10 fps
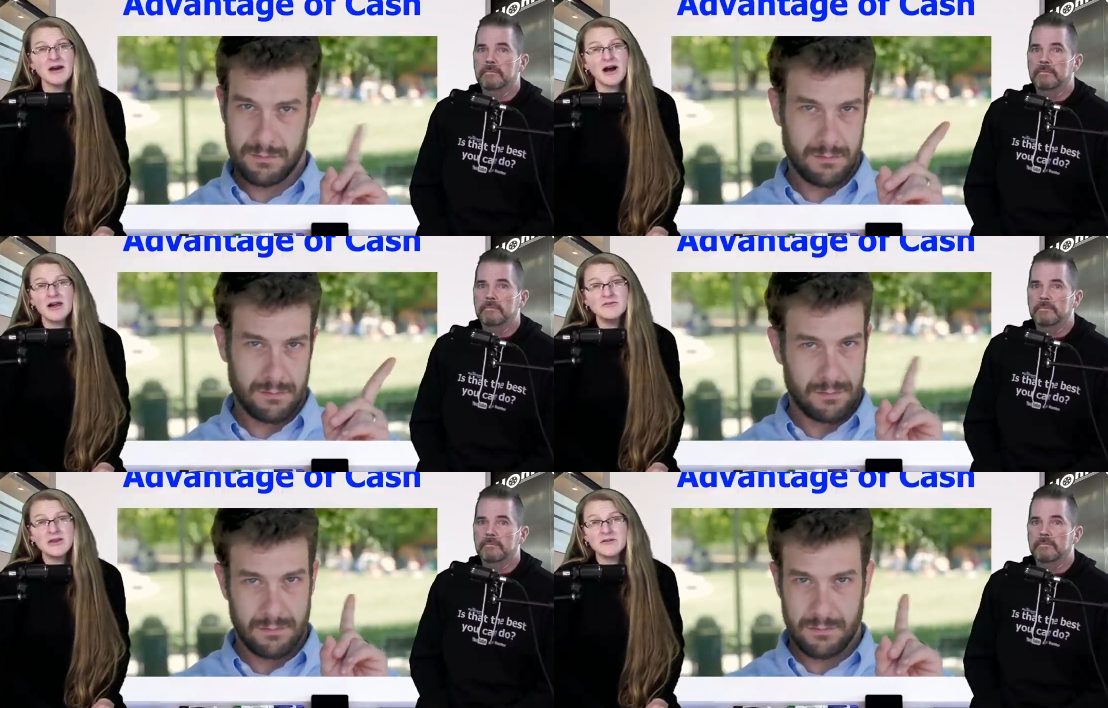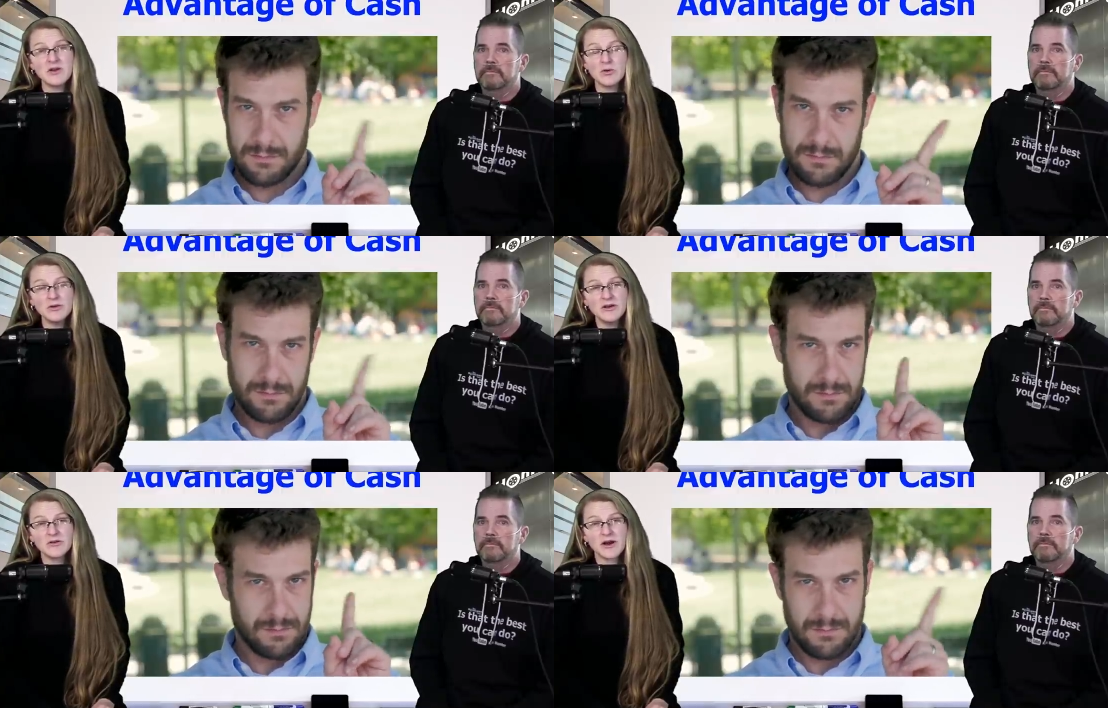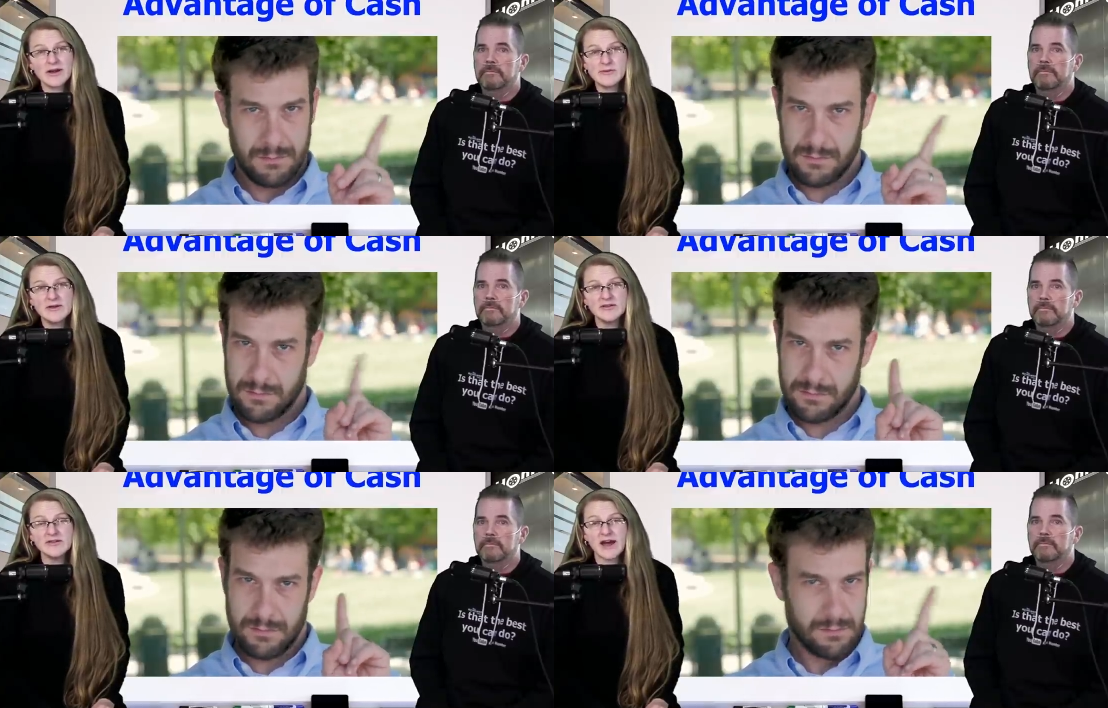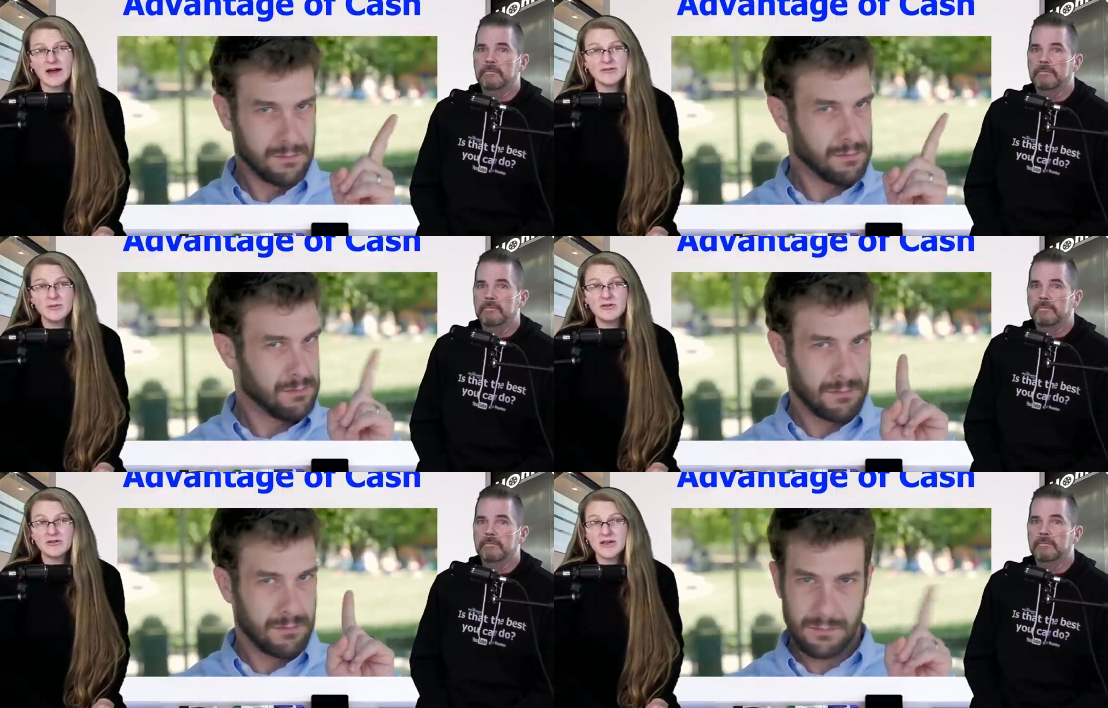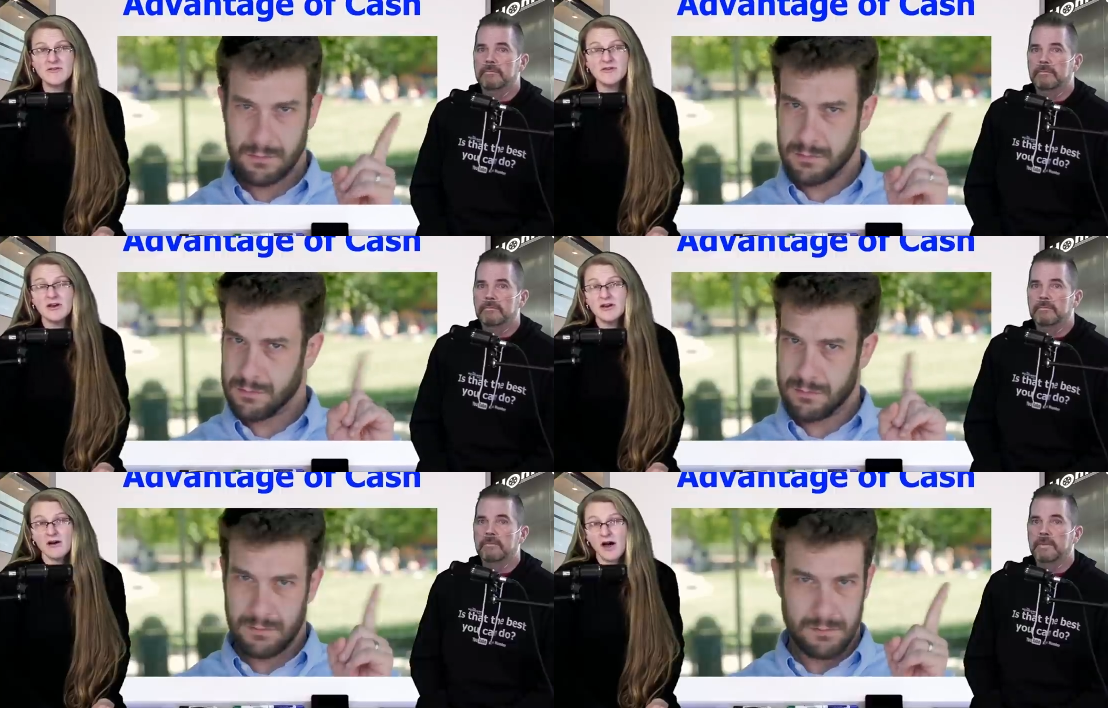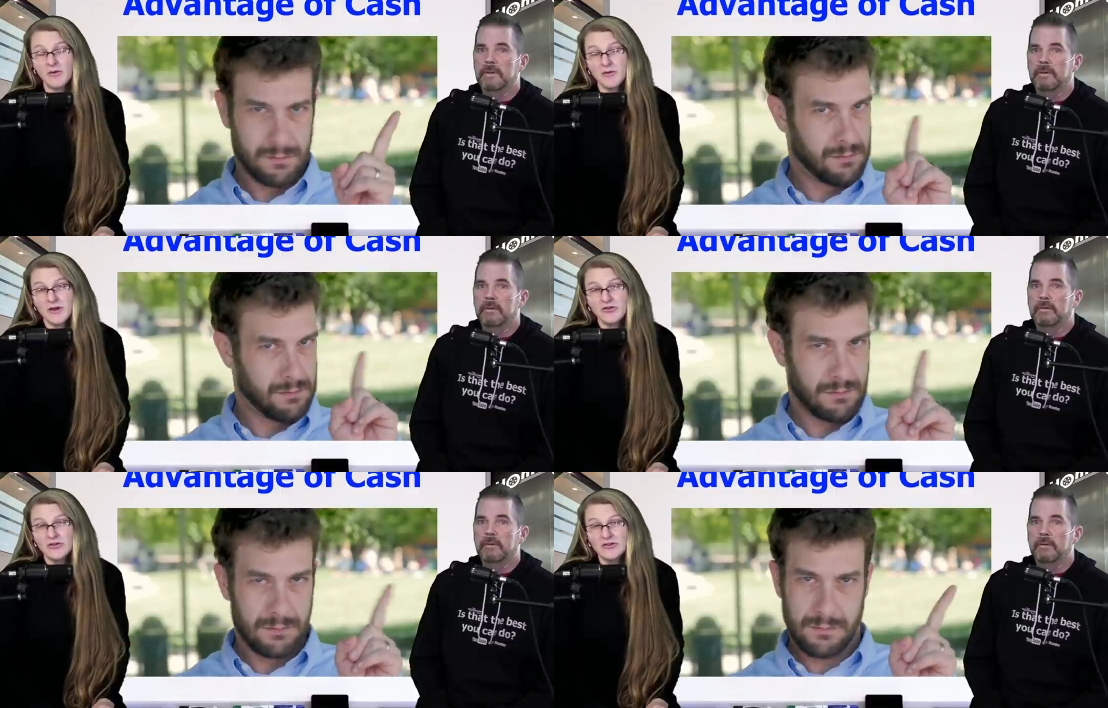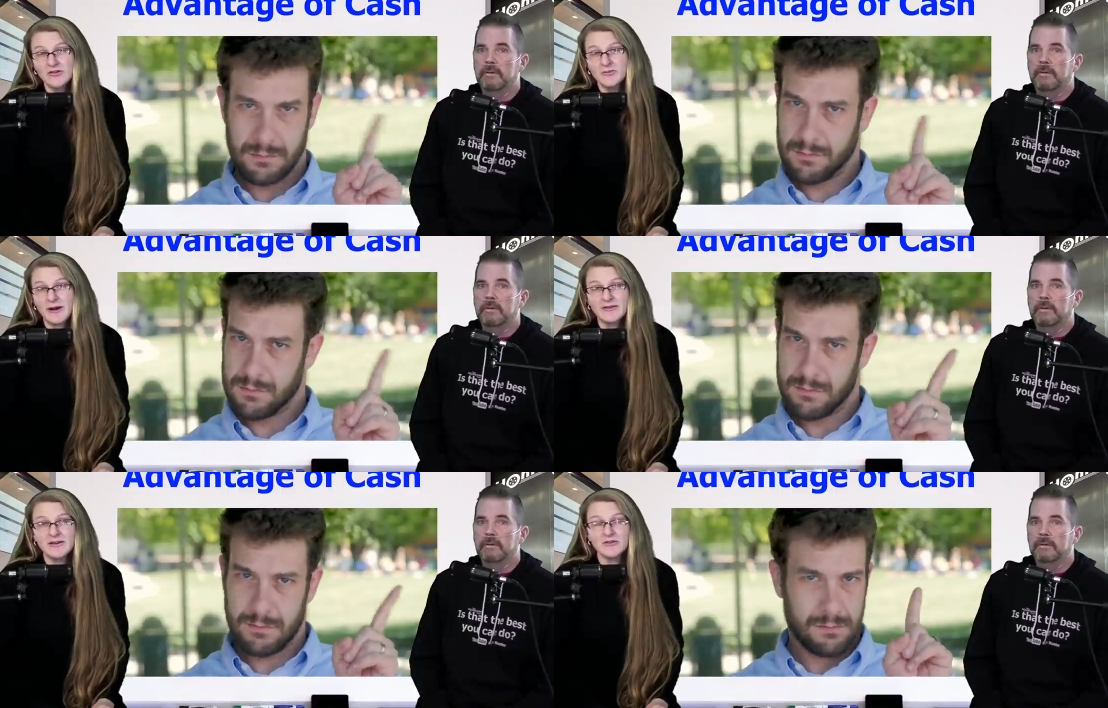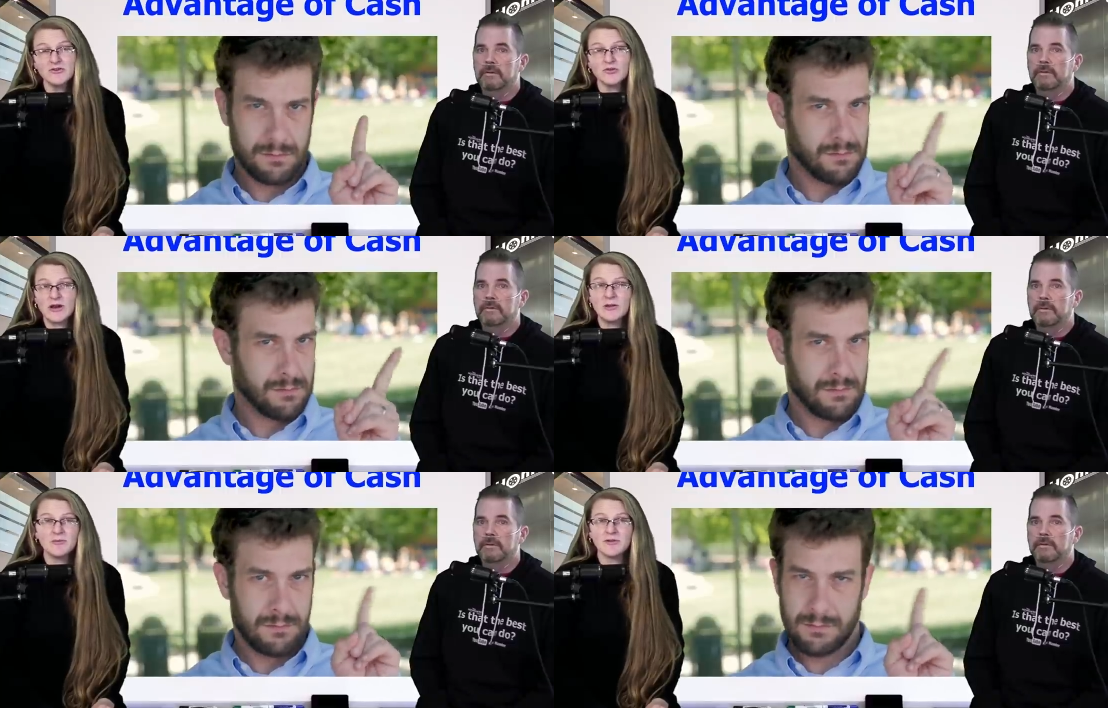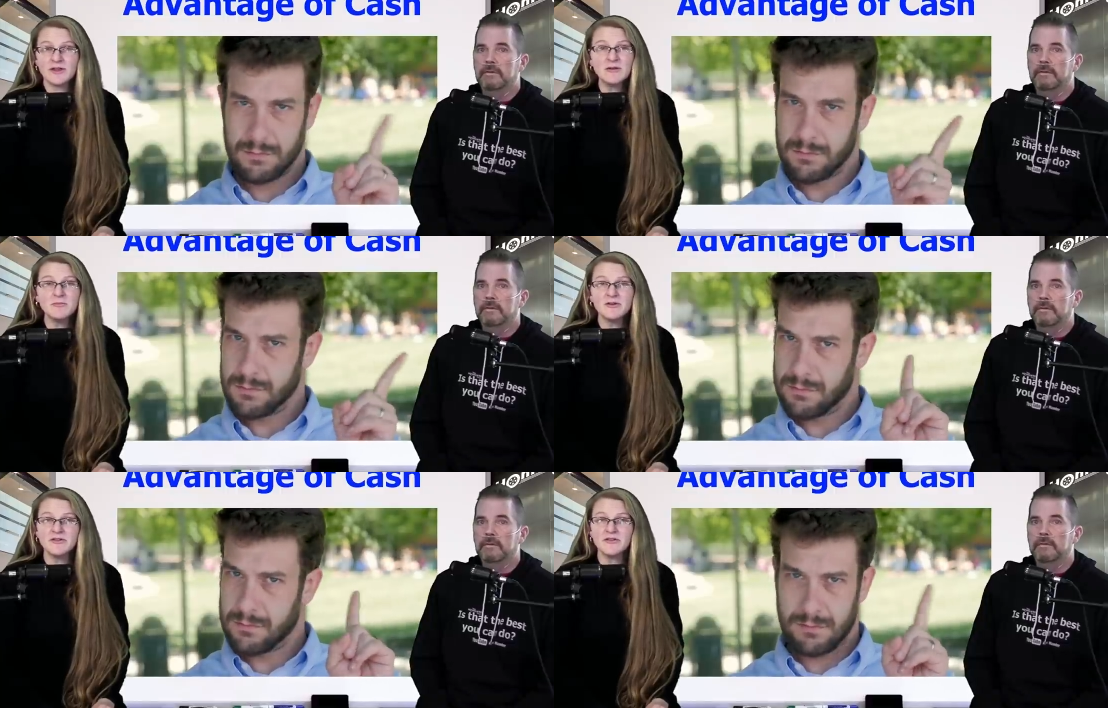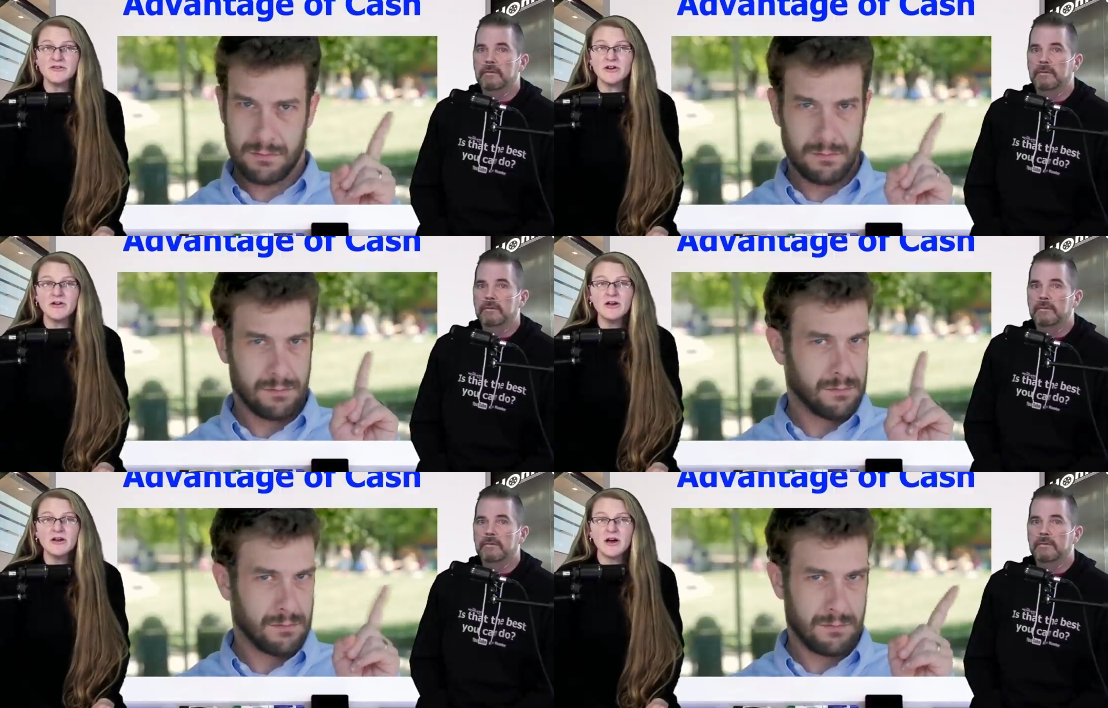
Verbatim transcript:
Speaker 1: I've given no dealer any reason to ask me to leave, other than just expecting a straight up clean business deal.